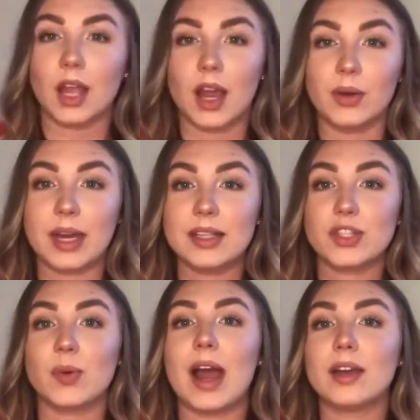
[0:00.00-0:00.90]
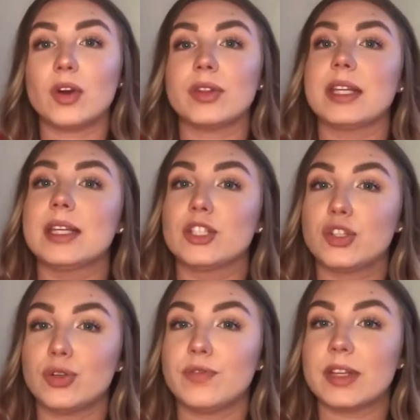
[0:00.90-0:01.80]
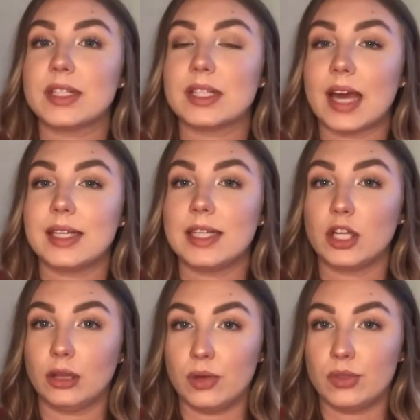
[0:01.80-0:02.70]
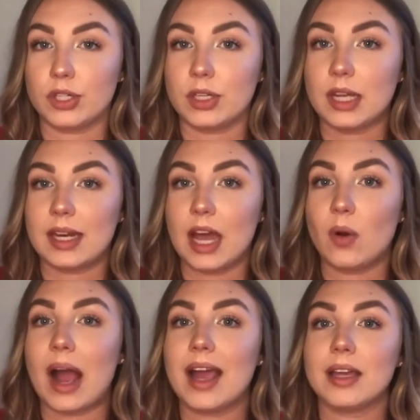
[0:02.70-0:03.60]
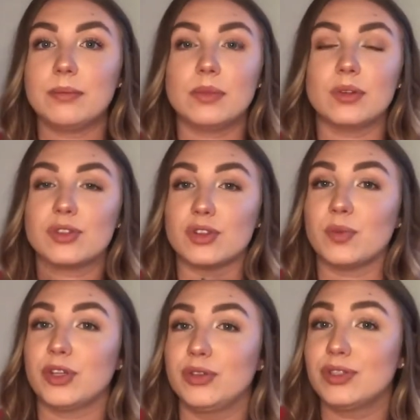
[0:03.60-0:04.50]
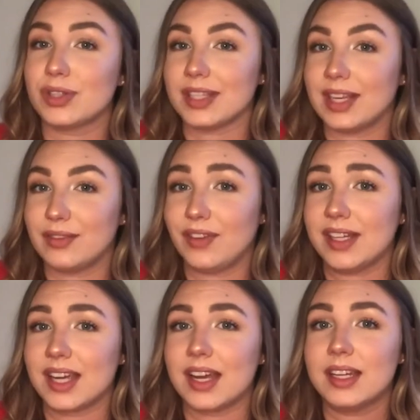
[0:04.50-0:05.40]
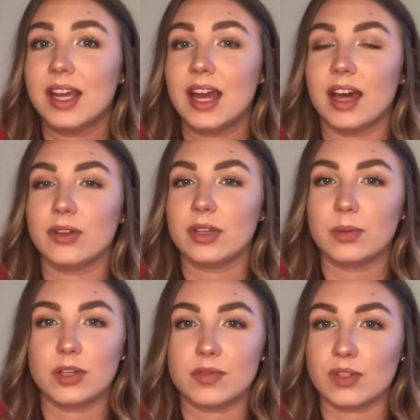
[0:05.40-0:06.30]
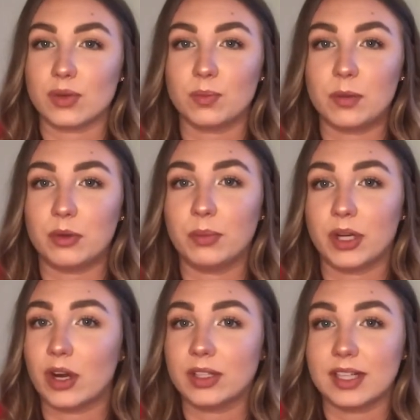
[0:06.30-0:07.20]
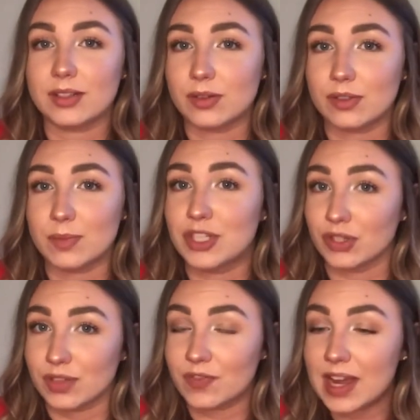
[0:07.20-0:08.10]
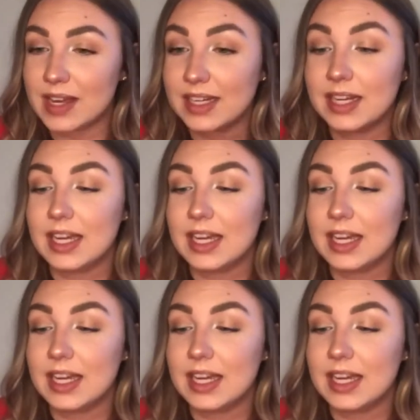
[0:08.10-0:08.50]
Okay, so I got the Dove Tanning Lotion. Now, I am someone who doesn't like fake tan. I know that it works for some people, but a holiday suits me just fine.